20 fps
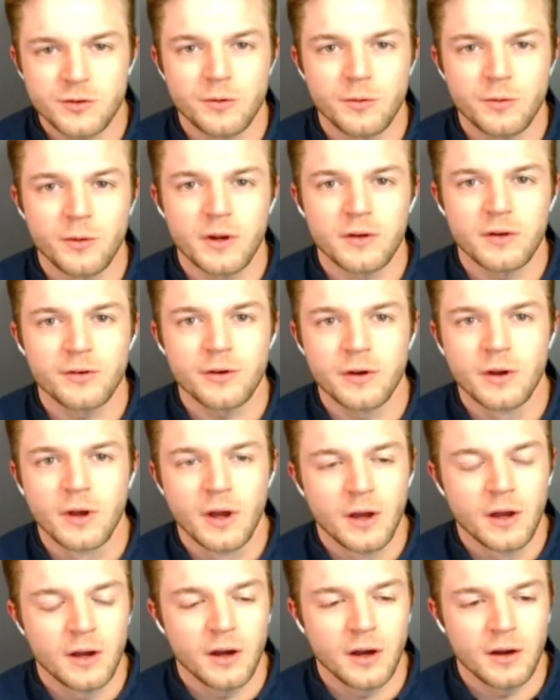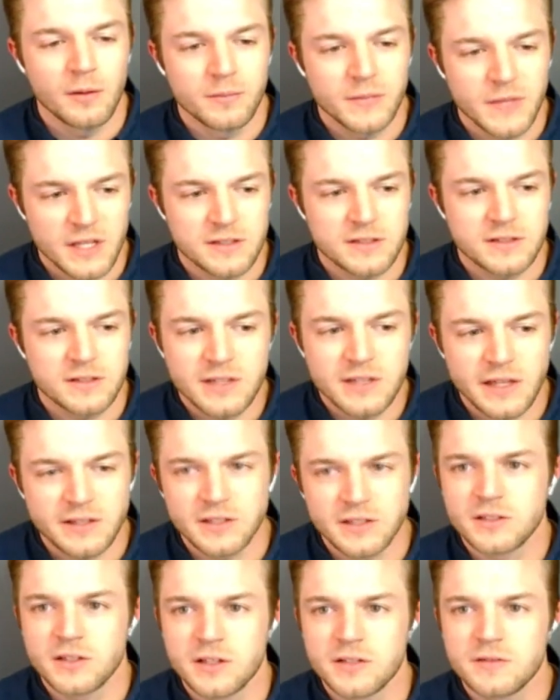or whatever, that sets
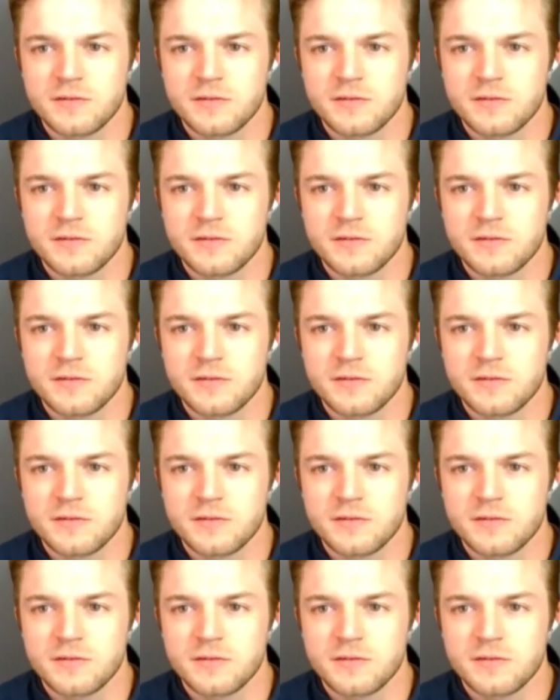us